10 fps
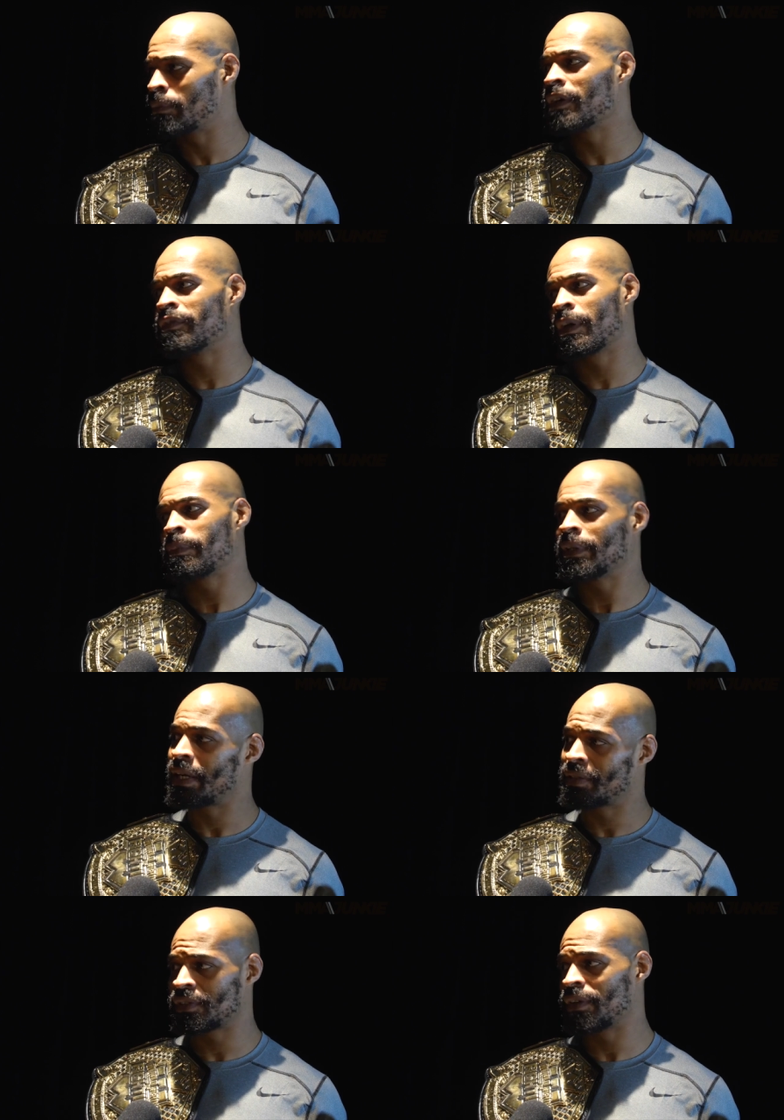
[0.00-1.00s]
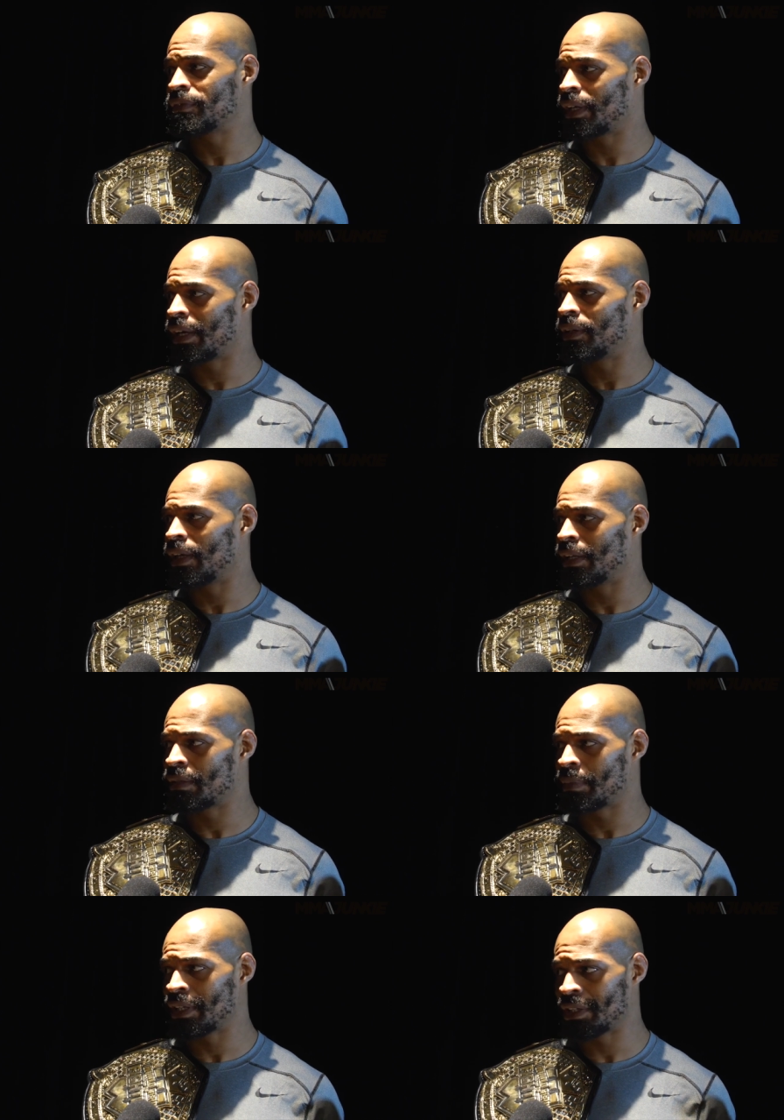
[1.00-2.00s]
I'm giving up a lot of stuff that I a lot
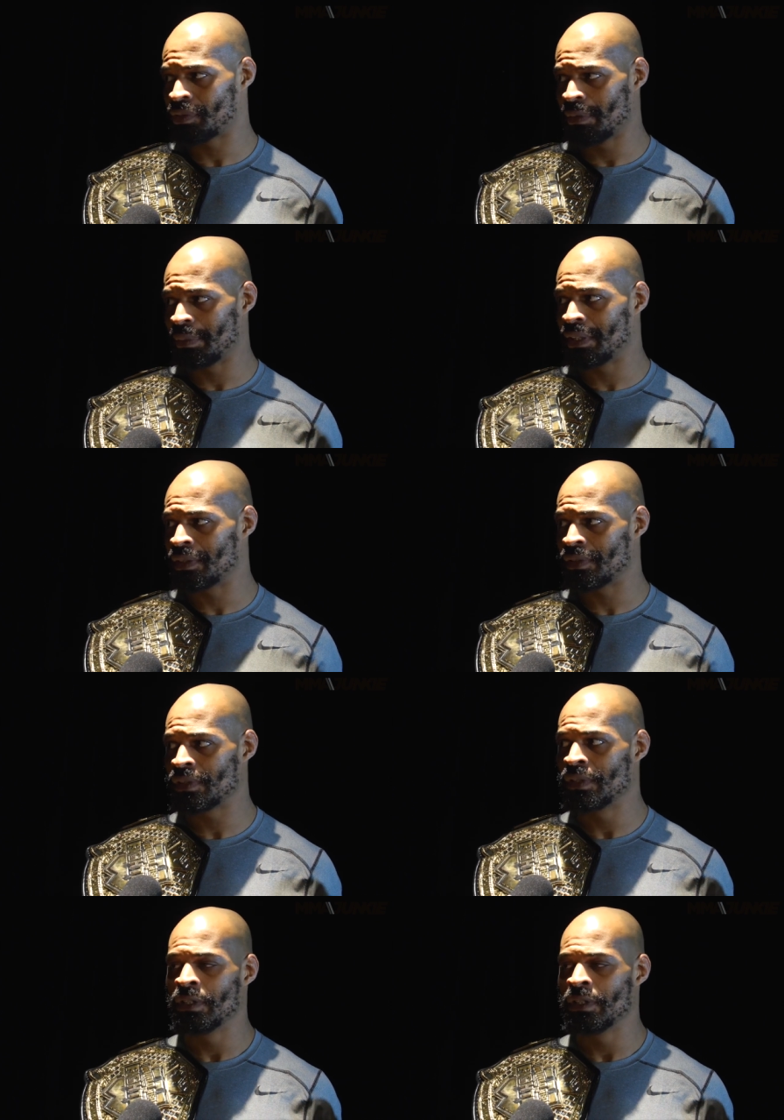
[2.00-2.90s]
of my natural abilities.